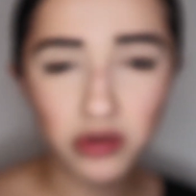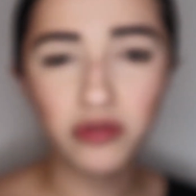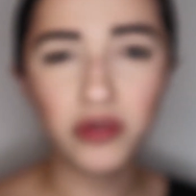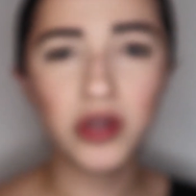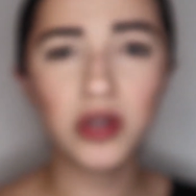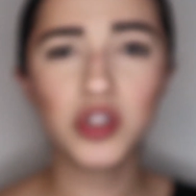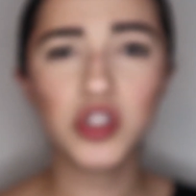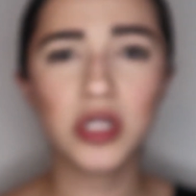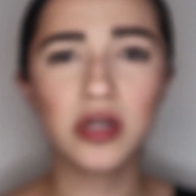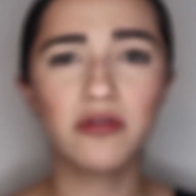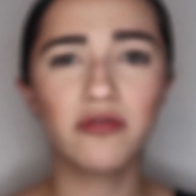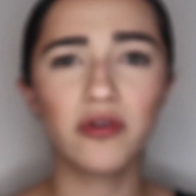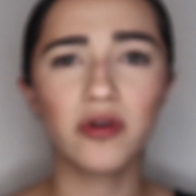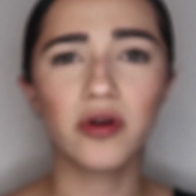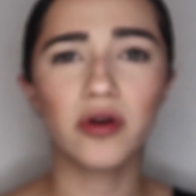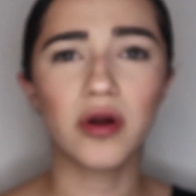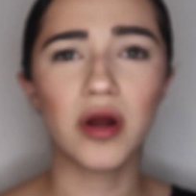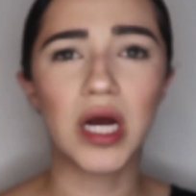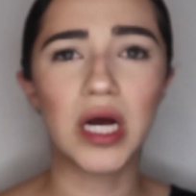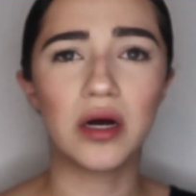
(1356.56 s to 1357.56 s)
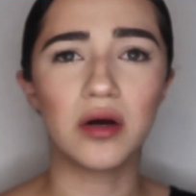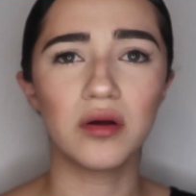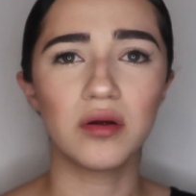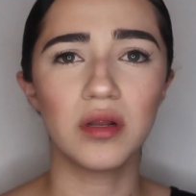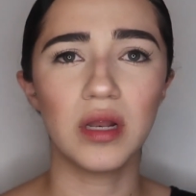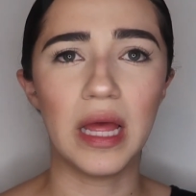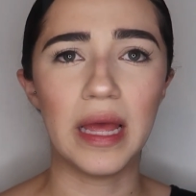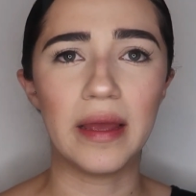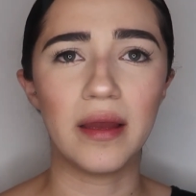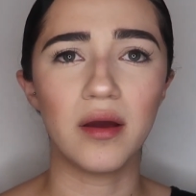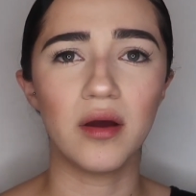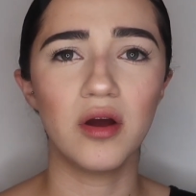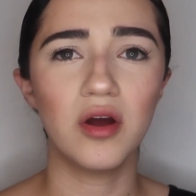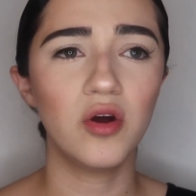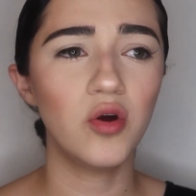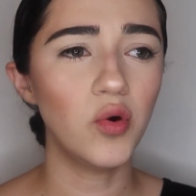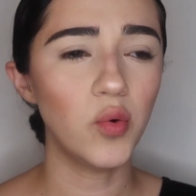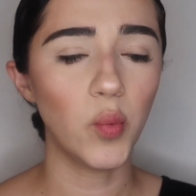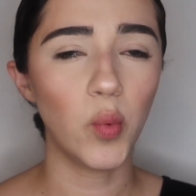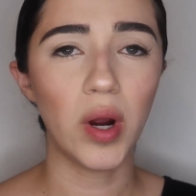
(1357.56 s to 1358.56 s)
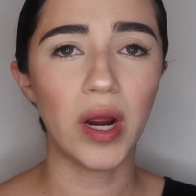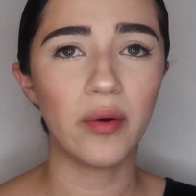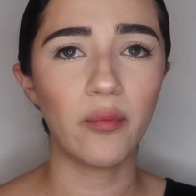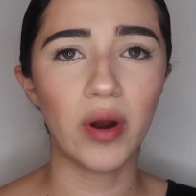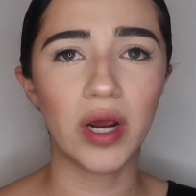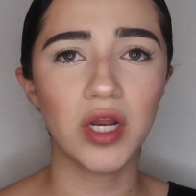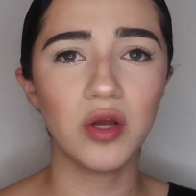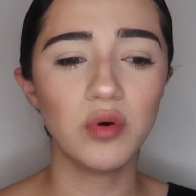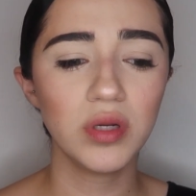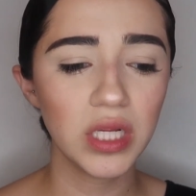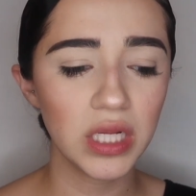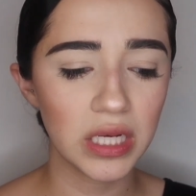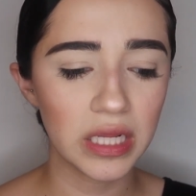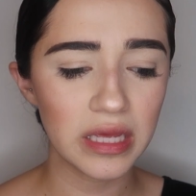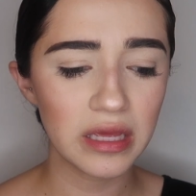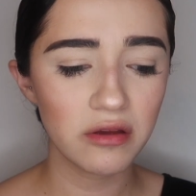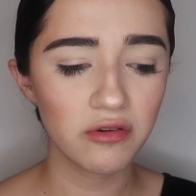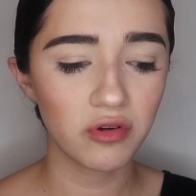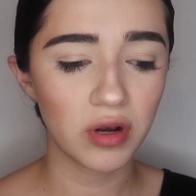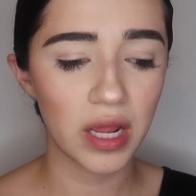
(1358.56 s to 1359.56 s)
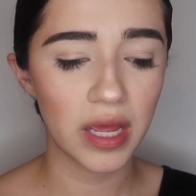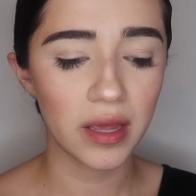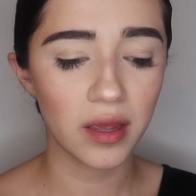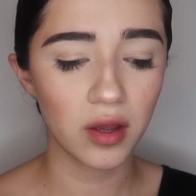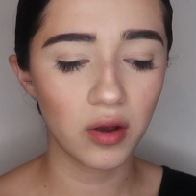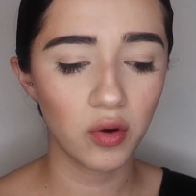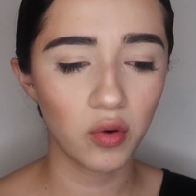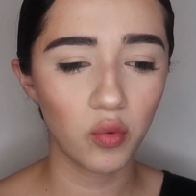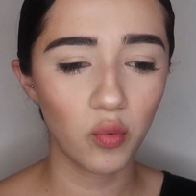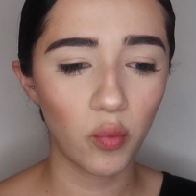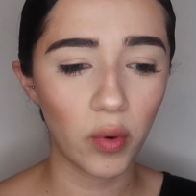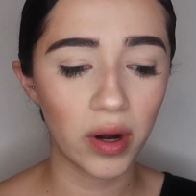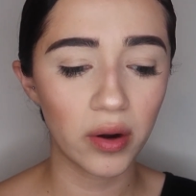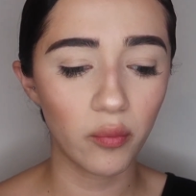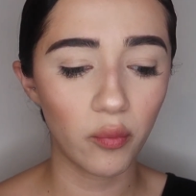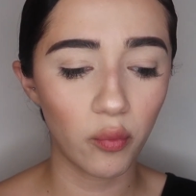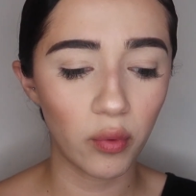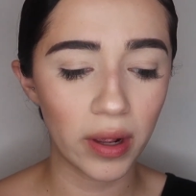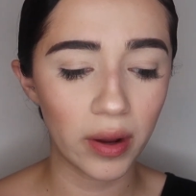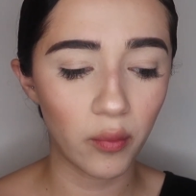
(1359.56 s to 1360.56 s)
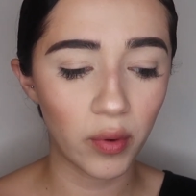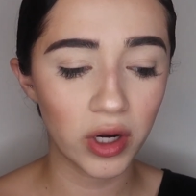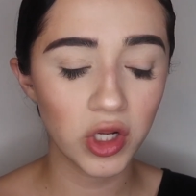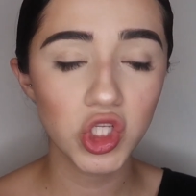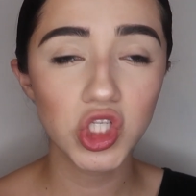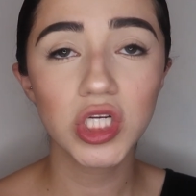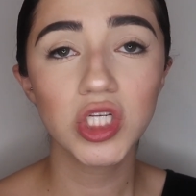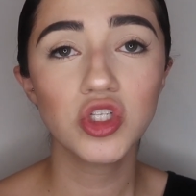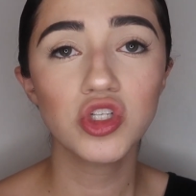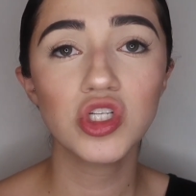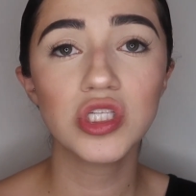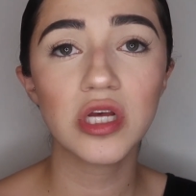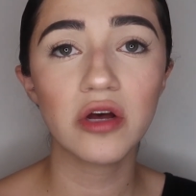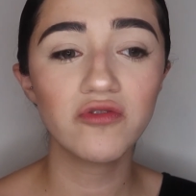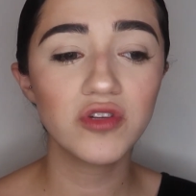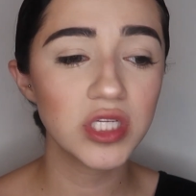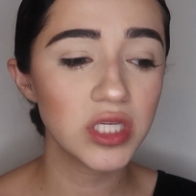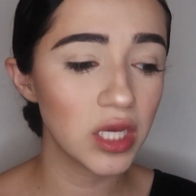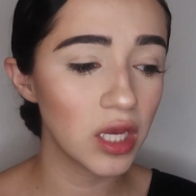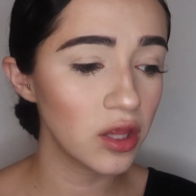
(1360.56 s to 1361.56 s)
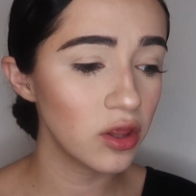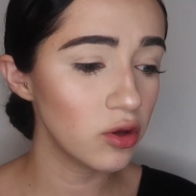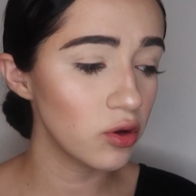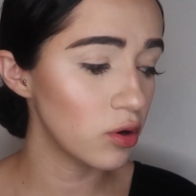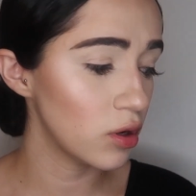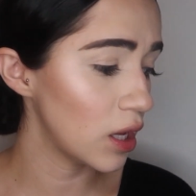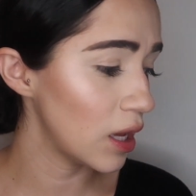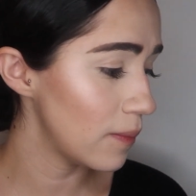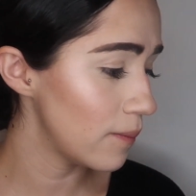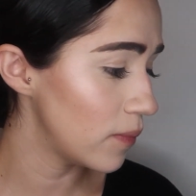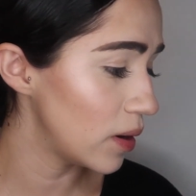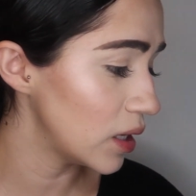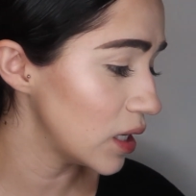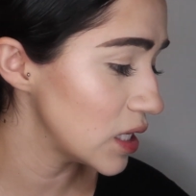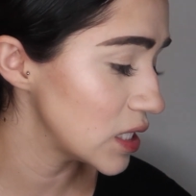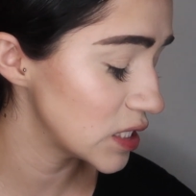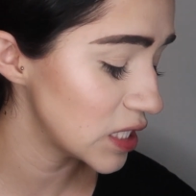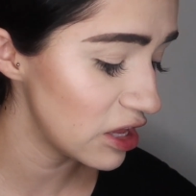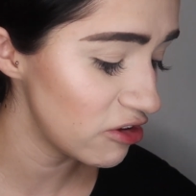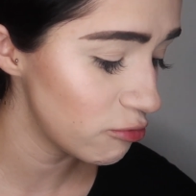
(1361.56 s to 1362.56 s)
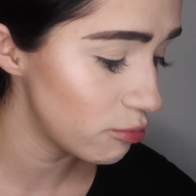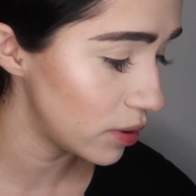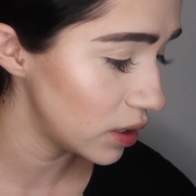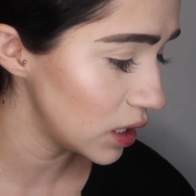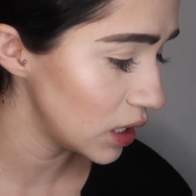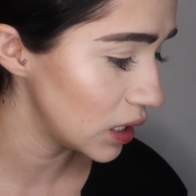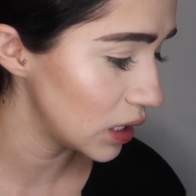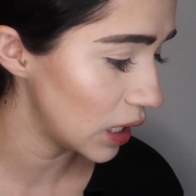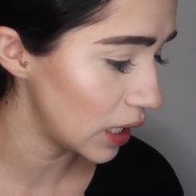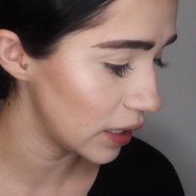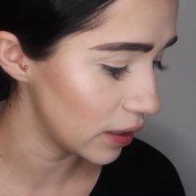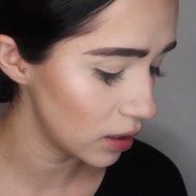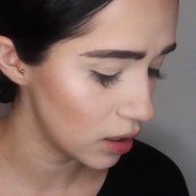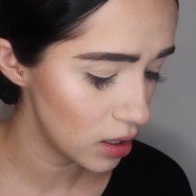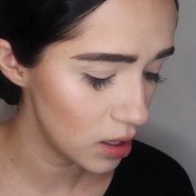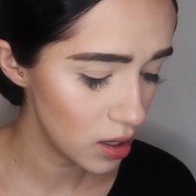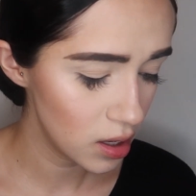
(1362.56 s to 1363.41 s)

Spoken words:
over here trying to figure out like, why do you want to leave? Like, why don't you get yourself together, get money, save money, like,